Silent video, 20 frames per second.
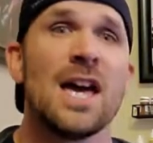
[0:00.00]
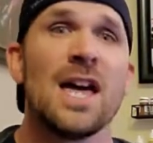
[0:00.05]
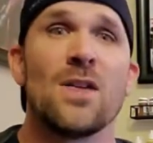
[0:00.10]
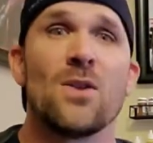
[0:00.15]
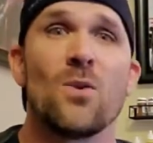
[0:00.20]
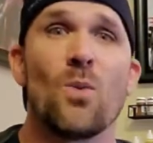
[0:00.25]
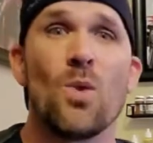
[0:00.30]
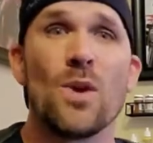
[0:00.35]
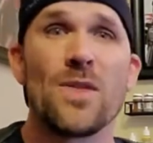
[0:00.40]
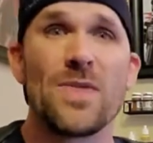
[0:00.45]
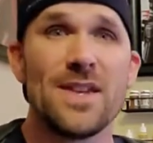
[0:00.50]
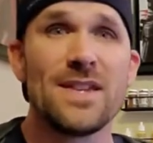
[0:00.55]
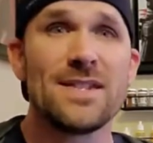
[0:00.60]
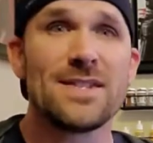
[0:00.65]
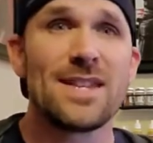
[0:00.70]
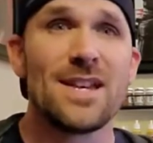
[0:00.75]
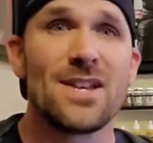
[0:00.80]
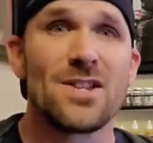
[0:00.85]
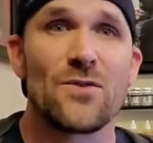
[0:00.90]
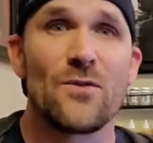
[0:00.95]
What this
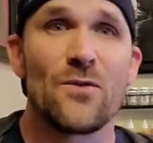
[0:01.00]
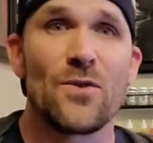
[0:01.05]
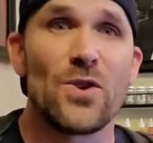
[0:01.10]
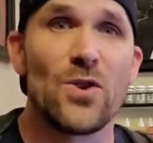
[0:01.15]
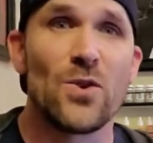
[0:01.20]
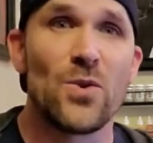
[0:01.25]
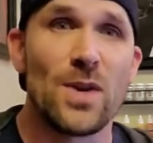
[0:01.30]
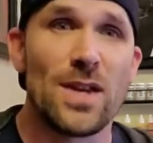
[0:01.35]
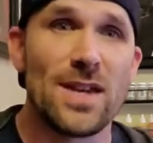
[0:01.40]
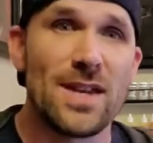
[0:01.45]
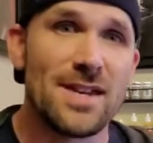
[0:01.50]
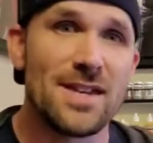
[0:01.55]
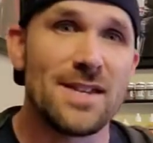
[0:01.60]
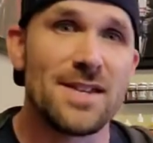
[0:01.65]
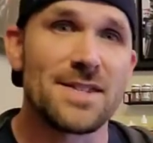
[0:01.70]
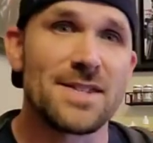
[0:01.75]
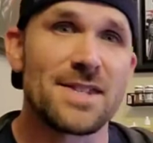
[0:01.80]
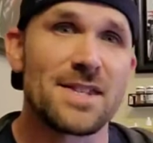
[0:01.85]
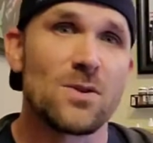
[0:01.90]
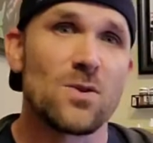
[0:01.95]
does for you
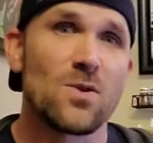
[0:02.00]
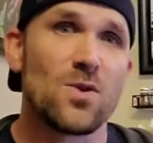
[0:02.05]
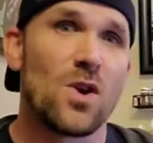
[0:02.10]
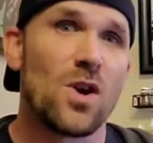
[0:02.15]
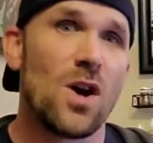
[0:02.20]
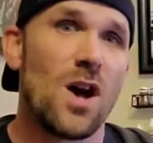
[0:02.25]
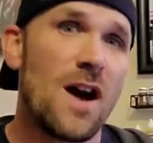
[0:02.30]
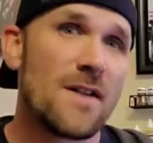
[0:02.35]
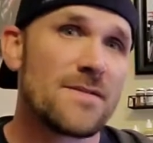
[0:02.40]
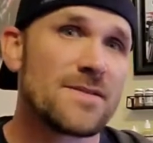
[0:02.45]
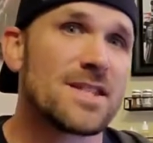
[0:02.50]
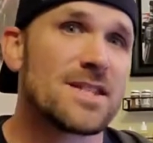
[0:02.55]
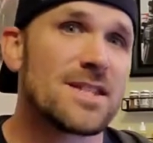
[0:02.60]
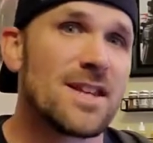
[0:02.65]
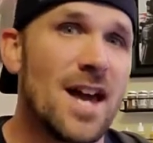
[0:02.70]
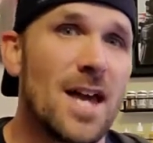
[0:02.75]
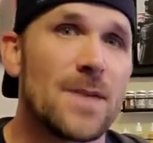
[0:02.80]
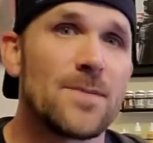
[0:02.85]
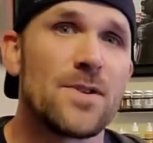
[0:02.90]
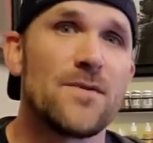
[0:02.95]
is,
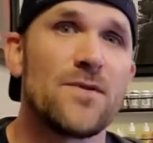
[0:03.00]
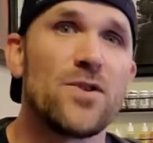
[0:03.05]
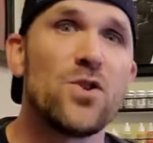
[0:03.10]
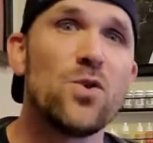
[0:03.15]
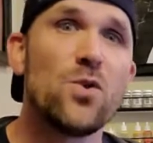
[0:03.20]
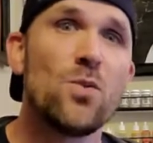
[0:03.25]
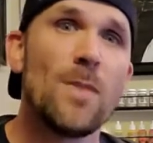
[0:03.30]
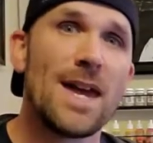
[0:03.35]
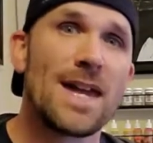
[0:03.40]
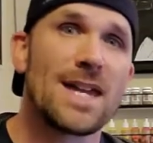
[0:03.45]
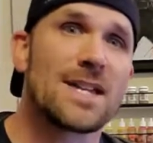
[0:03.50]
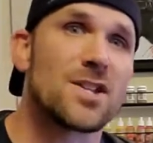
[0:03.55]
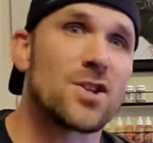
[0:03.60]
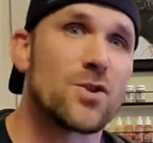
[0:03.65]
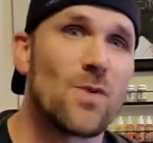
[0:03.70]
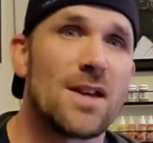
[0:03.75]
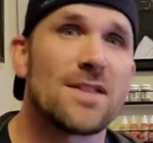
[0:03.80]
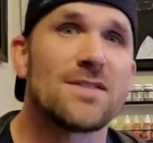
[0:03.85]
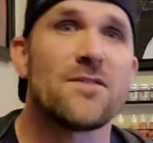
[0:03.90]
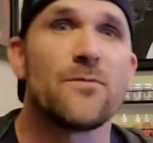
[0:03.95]
oftentimes, if you make an
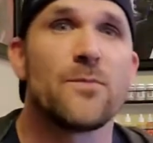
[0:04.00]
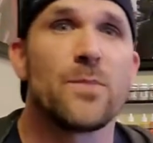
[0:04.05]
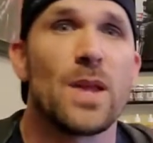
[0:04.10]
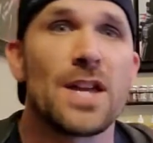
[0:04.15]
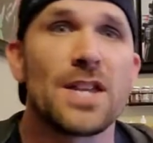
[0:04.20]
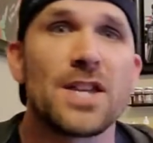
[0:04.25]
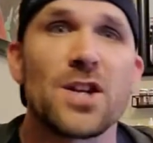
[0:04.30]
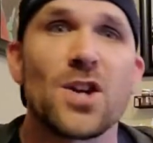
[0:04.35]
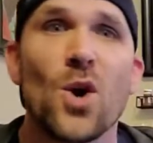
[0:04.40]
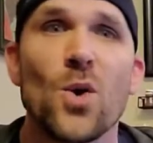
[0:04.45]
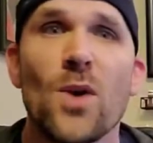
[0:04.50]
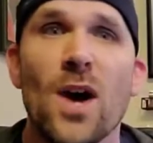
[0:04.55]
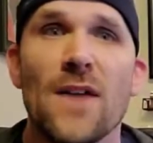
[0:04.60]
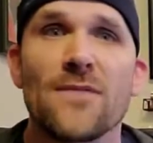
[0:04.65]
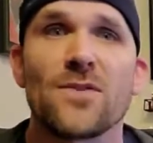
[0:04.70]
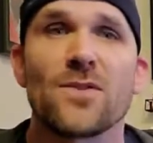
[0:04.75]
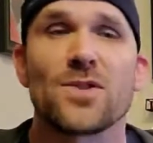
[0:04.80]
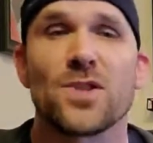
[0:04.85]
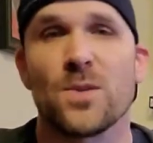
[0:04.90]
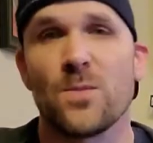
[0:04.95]
aggressive play to go
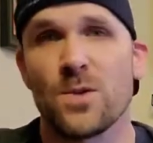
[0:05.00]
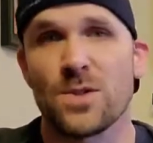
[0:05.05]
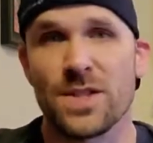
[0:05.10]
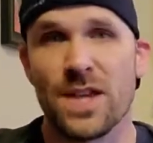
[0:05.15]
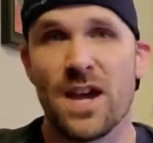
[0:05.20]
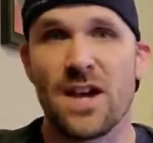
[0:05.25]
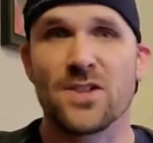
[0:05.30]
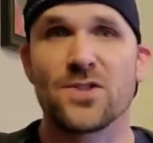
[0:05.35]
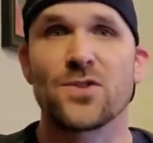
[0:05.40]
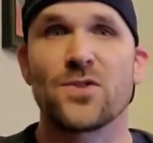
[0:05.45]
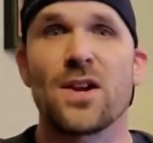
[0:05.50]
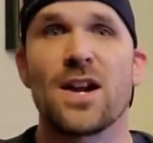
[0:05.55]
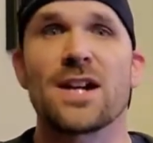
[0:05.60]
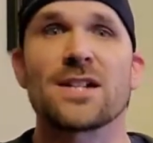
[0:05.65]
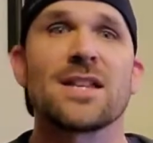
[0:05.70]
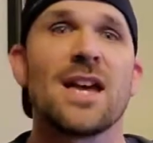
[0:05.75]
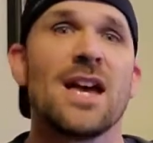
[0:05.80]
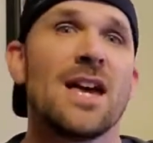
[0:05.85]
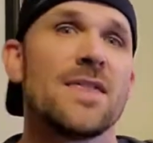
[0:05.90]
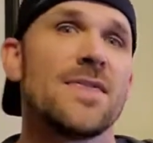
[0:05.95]
after someone's extract,
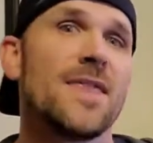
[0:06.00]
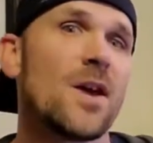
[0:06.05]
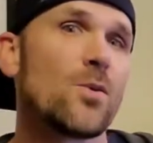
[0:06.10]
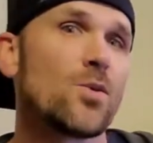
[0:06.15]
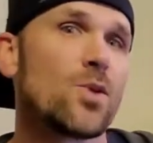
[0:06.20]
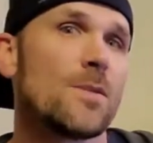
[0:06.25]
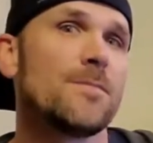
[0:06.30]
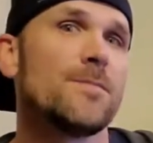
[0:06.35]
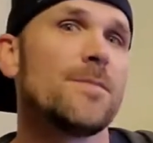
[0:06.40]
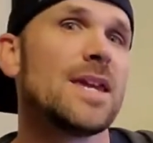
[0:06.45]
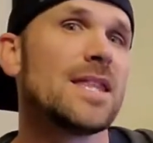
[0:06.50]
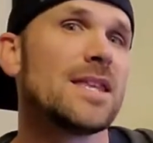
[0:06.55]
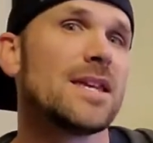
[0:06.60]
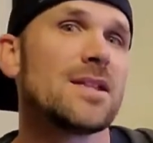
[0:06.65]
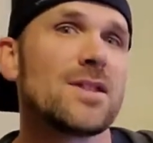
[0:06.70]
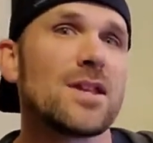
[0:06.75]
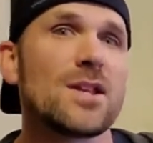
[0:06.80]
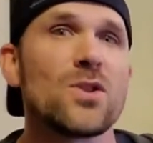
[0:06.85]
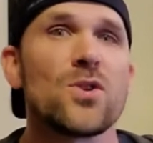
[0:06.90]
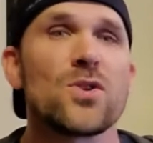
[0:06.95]
they will
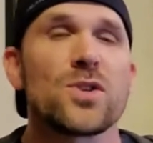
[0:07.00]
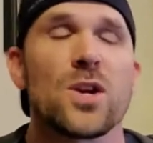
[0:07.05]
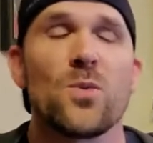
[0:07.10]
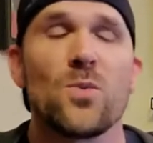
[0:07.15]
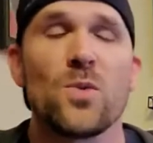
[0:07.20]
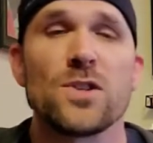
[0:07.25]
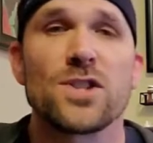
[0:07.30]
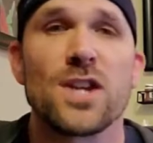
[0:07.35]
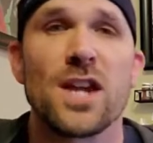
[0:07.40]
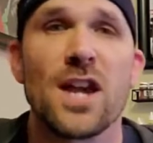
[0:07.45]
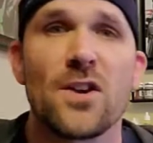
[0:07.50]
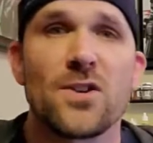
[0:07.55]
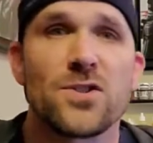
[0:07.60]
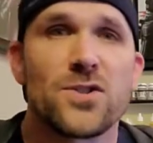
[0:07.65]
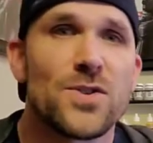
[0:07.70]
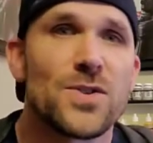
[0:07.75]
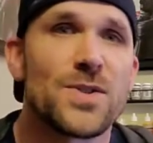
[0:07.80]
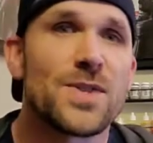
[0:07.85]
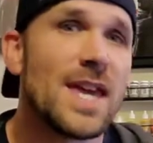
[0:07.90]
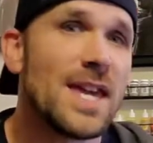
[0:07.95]
immediately look at which
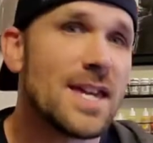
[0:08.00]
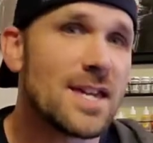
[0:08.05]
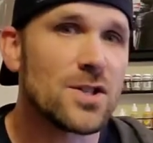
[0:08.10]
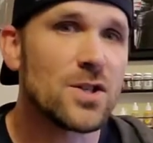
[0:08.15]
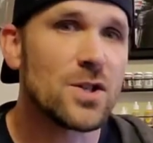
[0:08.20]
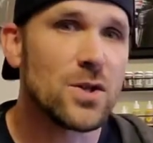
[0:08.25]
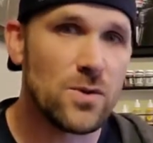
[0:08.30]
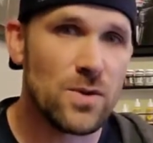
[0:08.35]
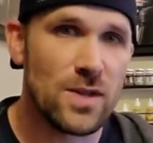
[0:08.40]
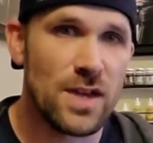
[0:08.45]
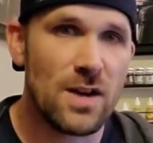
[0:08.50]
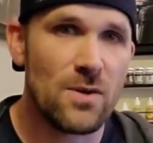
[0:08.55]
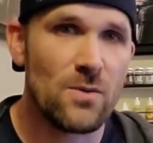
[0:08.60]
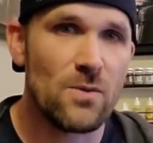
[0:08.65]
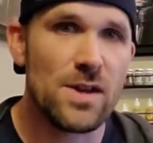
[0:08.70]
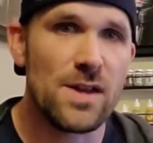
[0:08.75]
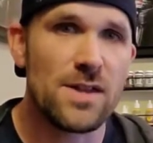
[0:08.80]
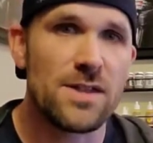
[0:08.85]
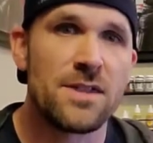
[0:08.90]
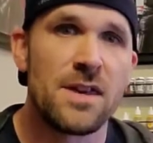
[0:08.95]
characters they can do that
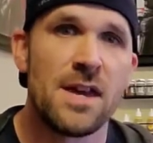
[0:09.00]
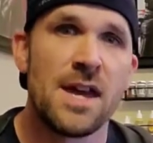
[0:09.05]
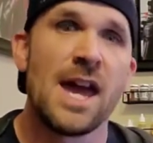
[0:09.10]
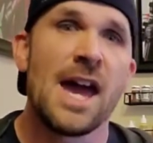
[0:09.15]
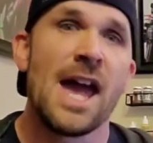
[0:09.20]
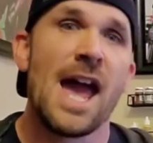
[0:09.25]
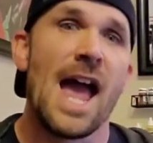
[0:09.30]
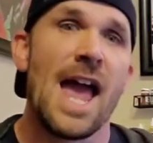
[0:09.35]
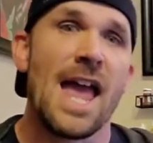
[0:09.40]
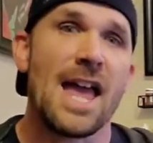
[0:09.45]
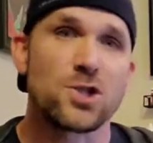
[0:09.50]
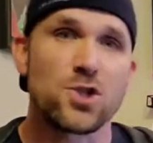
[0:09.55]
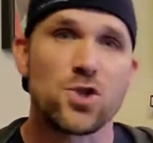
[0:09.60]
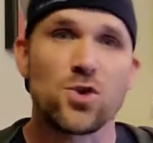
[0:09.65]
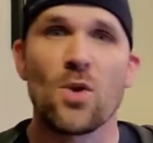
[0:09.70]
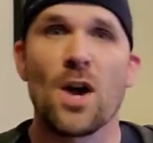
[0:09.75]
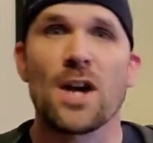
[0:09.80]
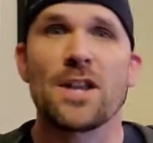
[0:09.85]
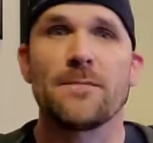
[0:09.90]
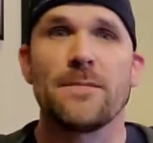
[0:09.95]
with and
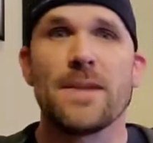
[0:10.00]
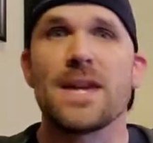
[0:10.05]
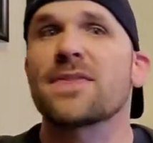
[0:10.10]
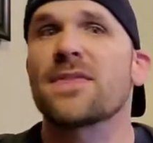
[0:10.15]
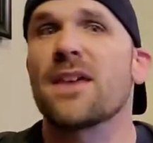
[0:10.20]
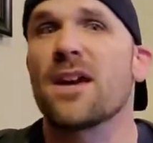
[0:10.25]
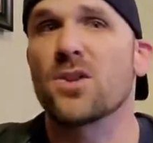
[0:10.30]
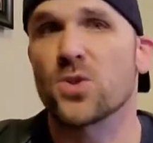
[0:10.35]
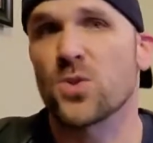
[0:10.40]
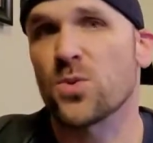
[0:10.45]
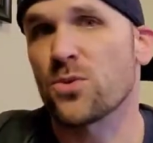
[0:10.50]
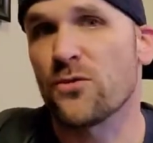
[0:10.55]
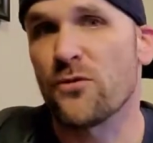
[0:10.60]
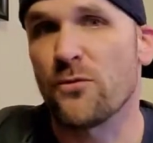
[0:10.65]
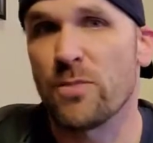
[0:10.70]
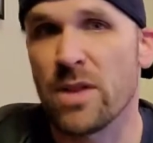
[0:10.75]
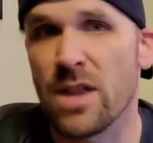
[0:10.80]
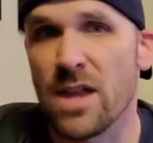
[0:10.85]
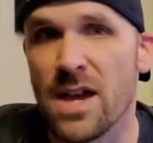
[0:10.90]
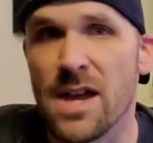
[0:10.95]
try to make that sort of
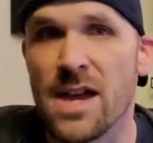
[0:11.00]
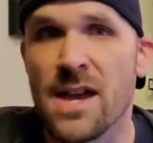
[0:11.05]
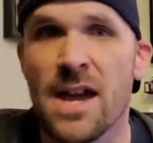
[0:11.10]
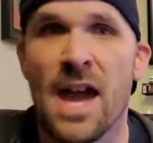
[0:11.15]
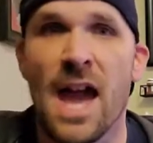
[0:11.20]
play.